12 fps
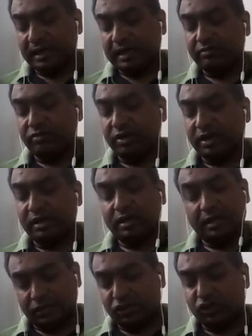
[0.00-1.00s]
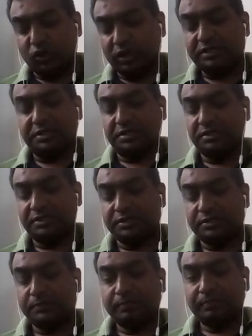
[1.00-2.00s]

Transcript: electrical installations.